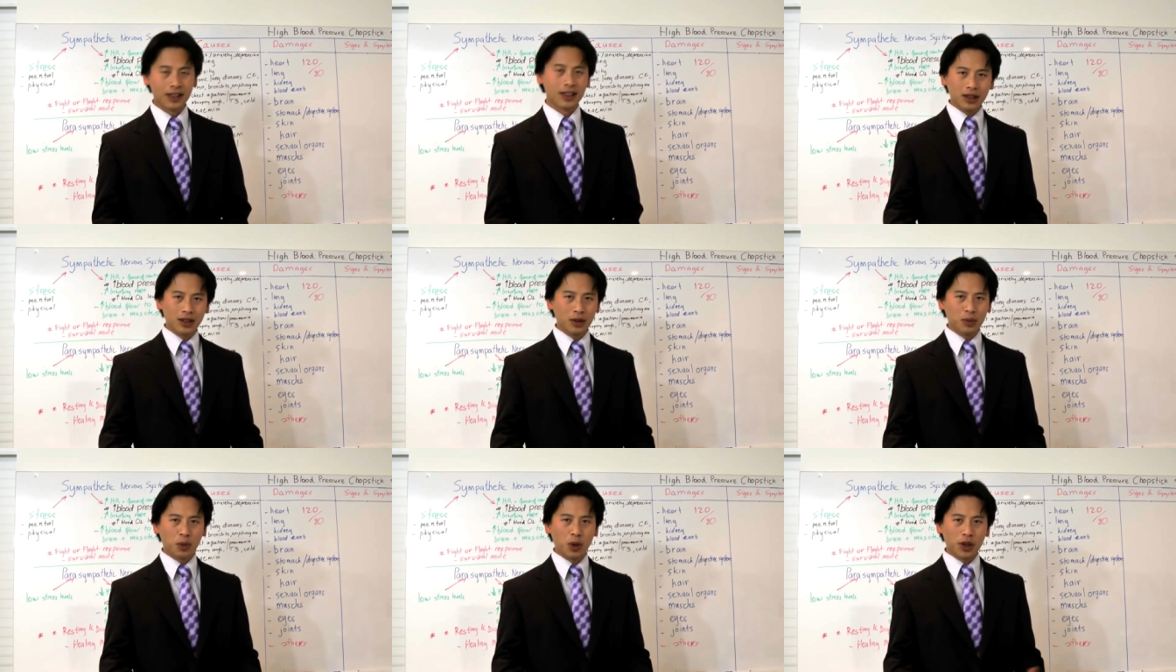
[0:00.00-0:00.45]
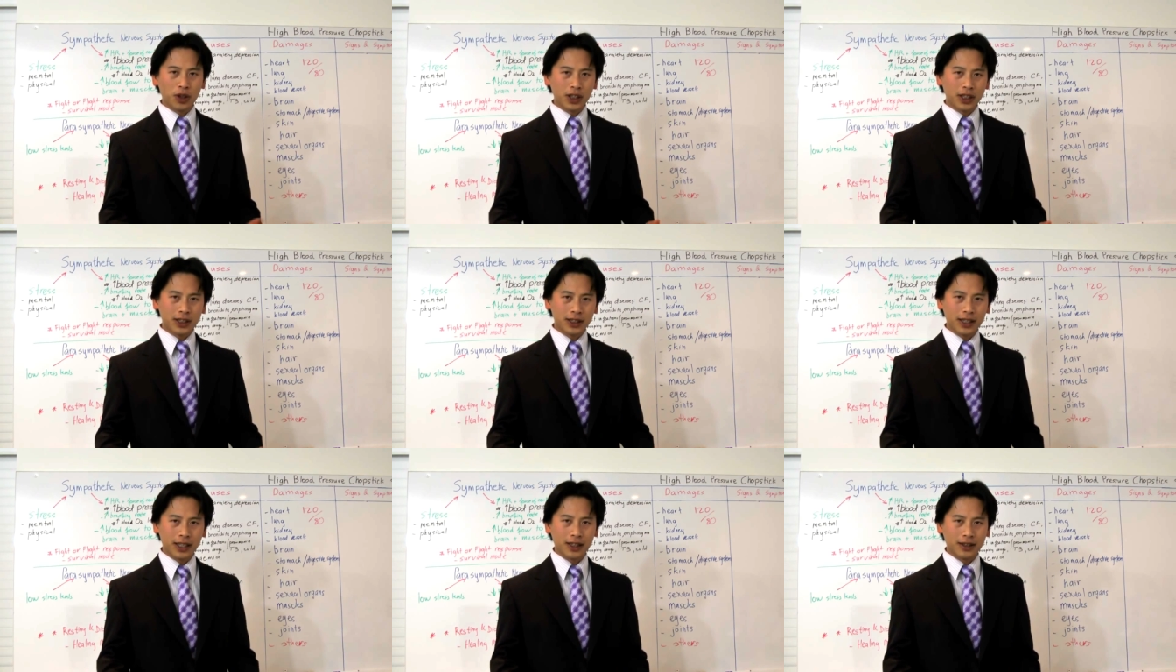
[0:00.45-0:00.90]
your
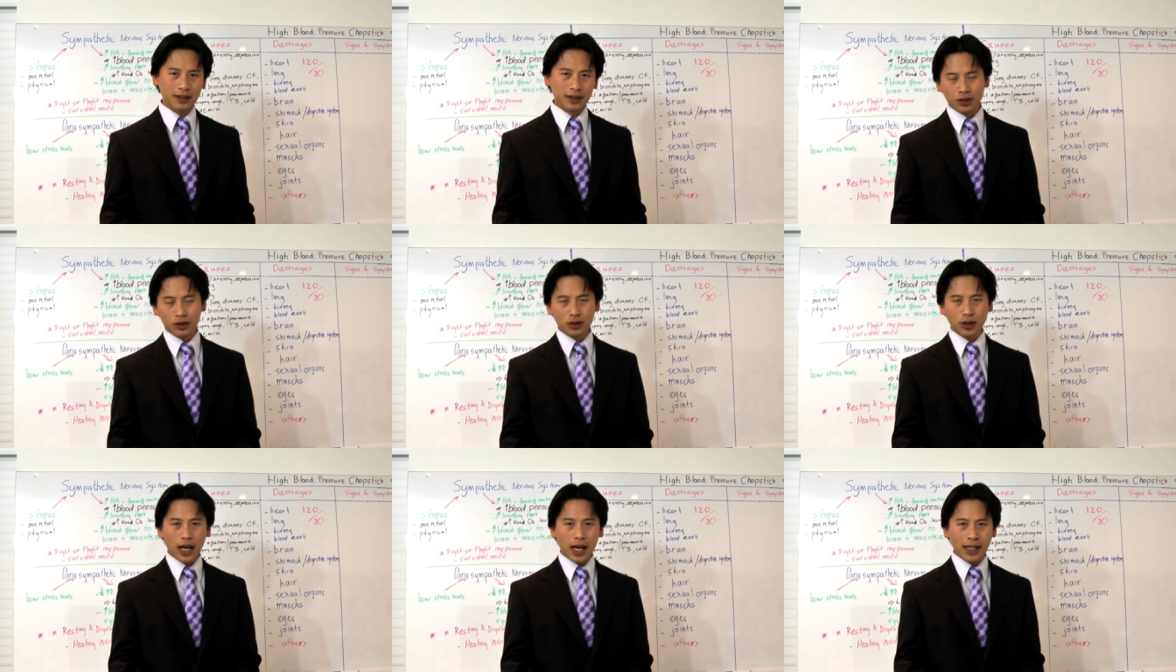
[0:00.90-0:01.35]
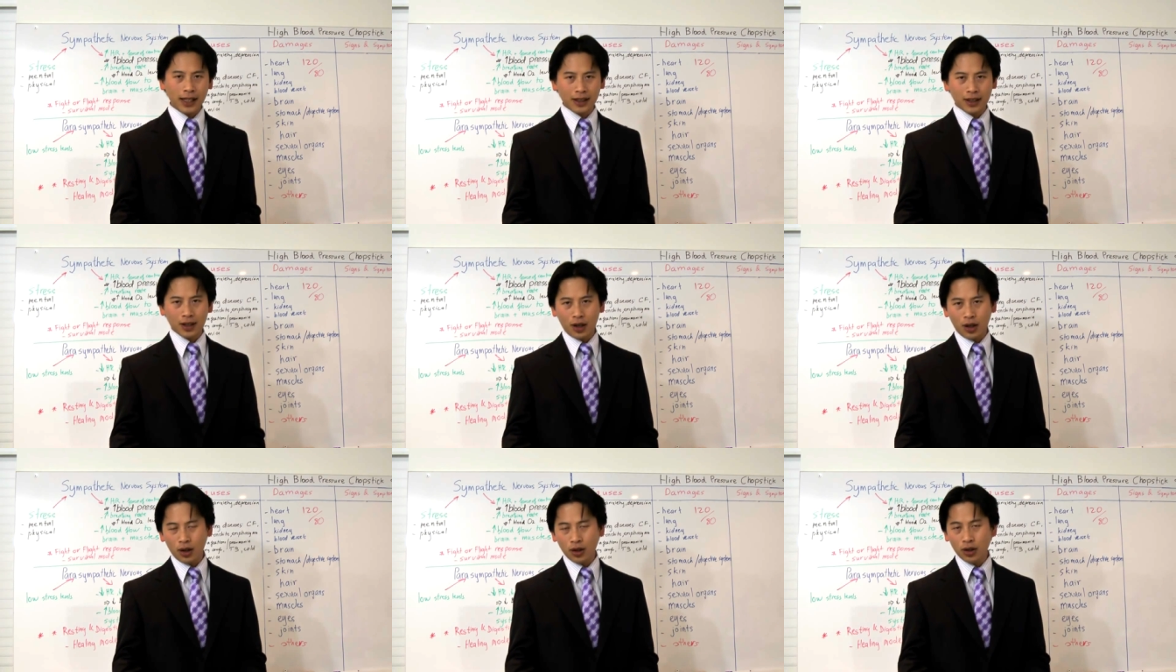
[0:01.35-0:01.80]
body starts to
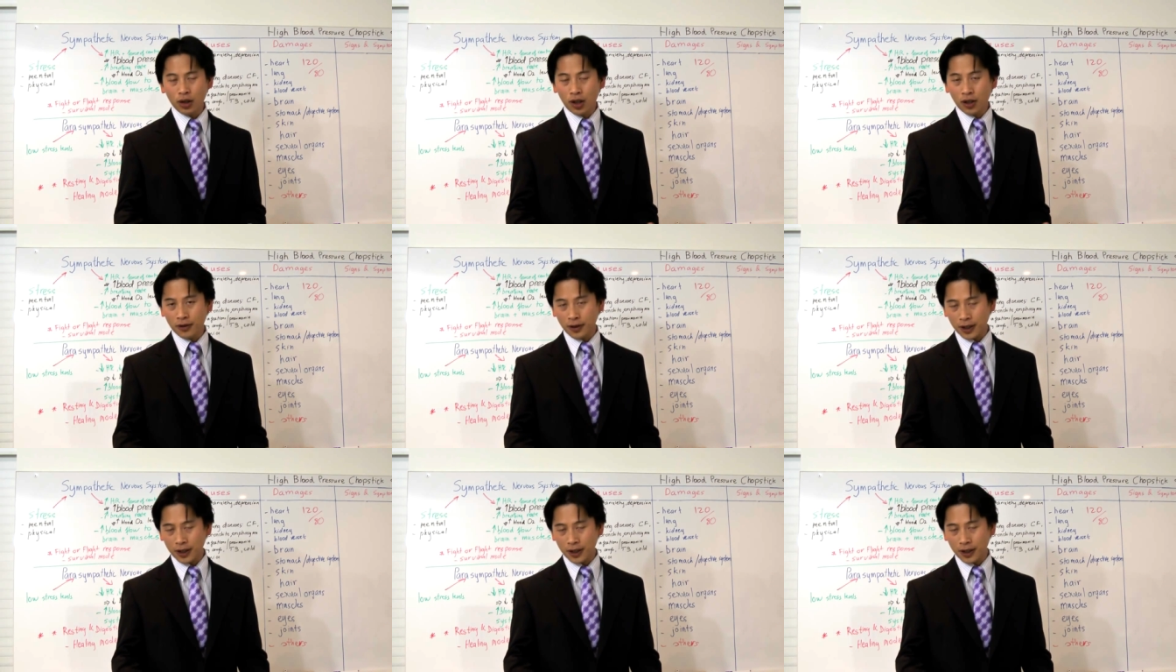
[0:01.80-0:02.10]
ache all